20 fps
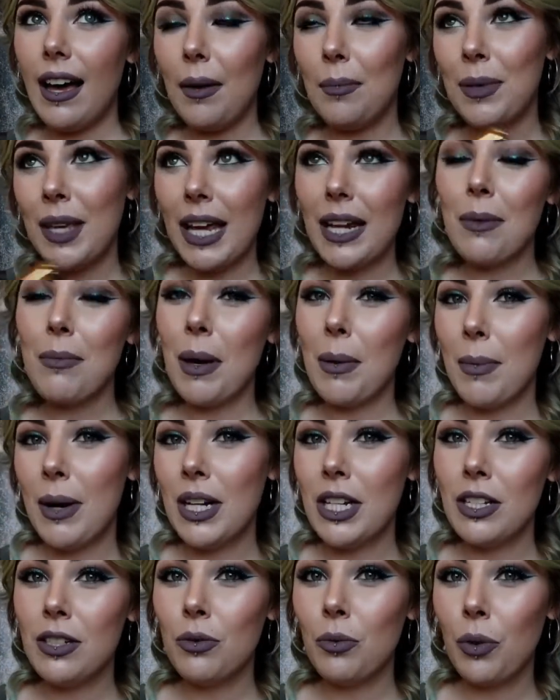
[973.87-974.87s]
I'm getting my
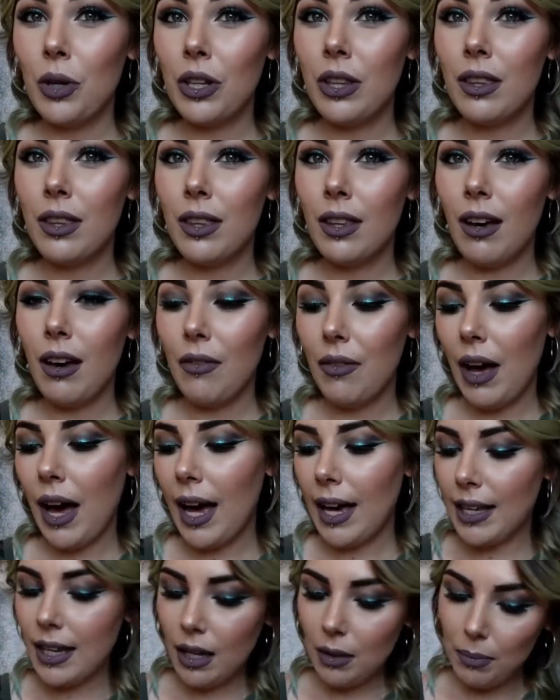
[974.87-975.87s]
money's worth of a
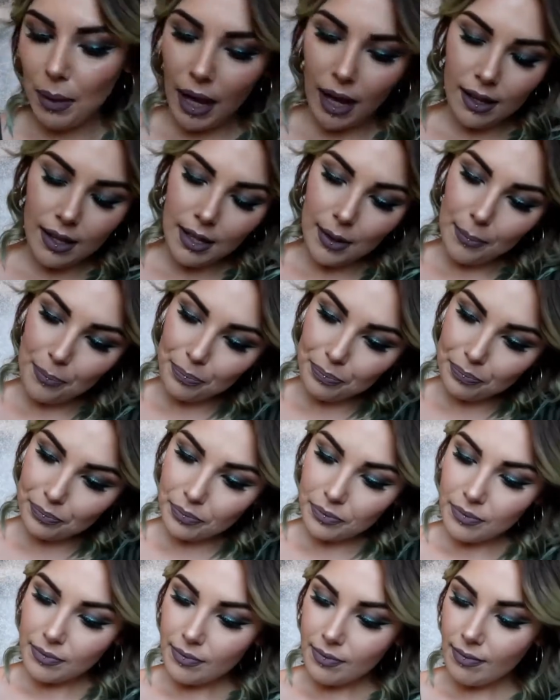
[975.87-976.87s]
high-end palette.
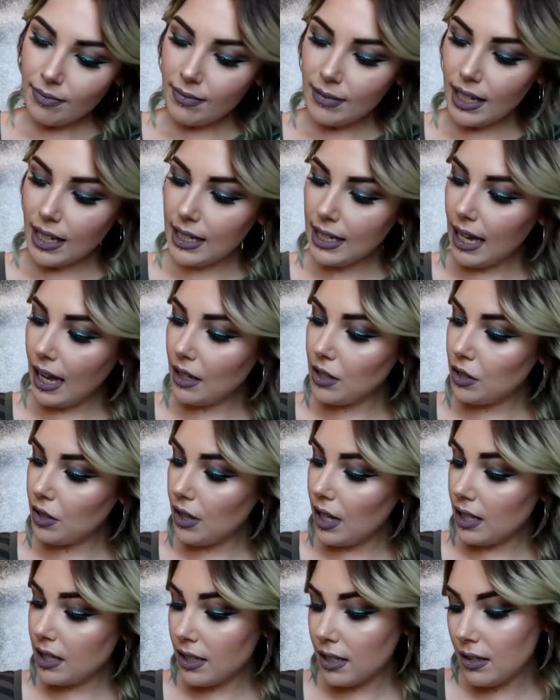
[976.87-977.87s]
Yeah,
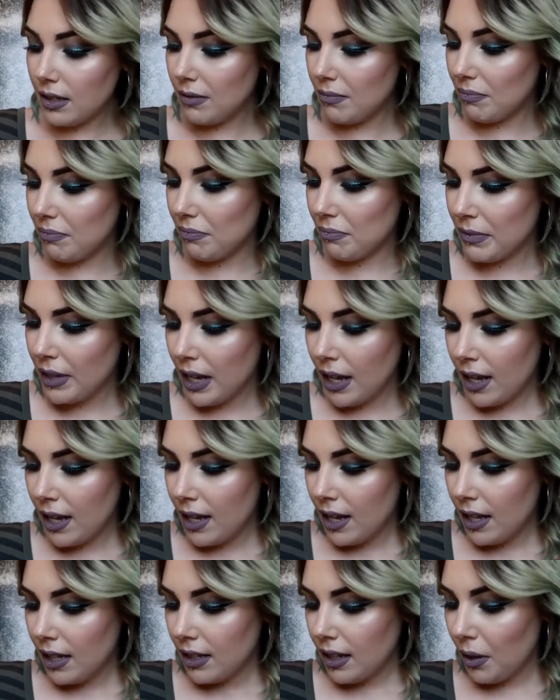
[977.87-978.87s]
so that's
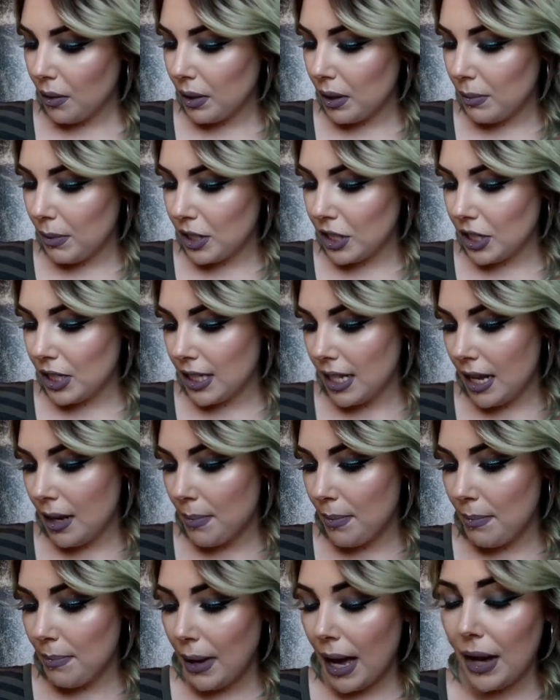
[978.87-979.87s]
not really much to say
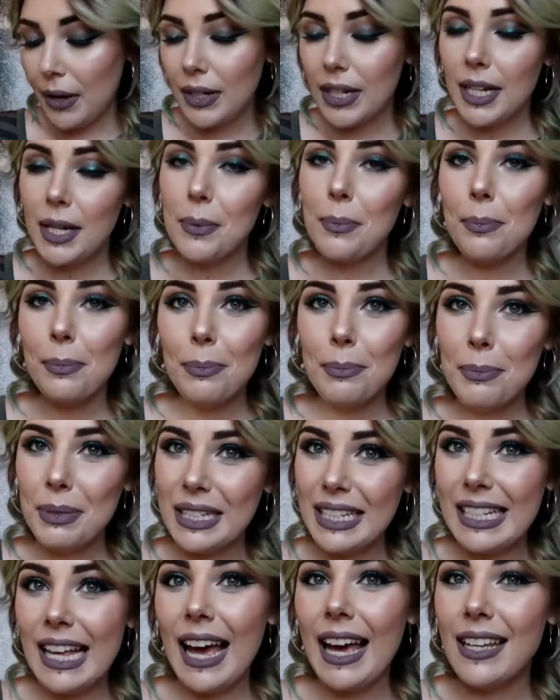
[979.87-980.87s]
about it
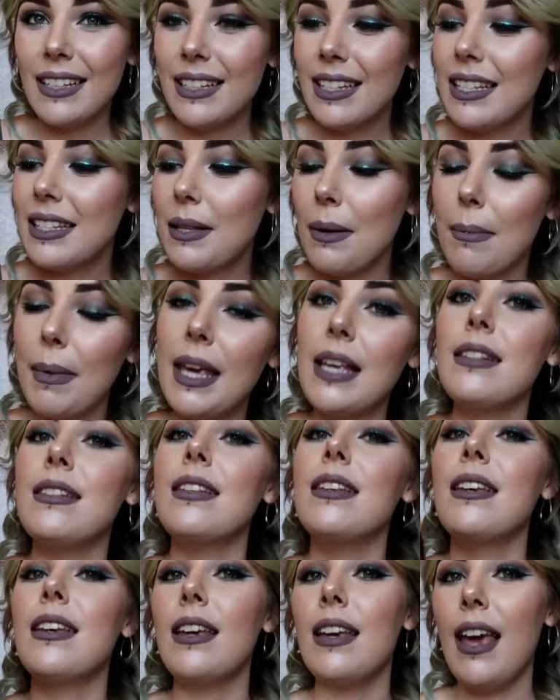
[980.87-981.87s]
besides it's
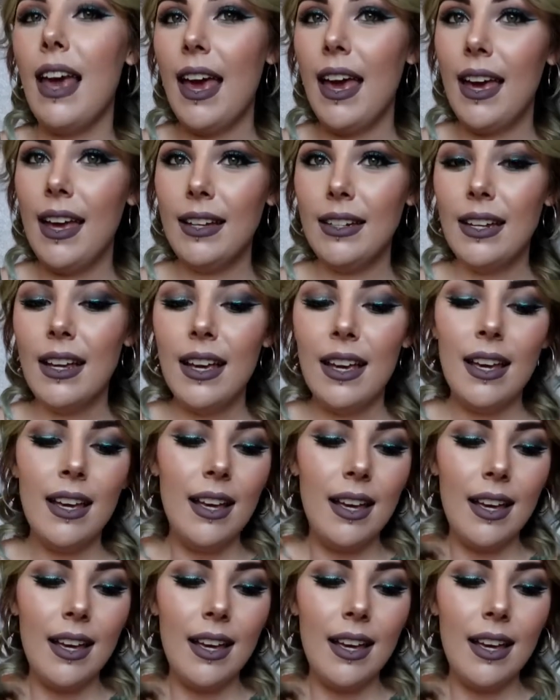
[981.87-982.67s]
amazing, and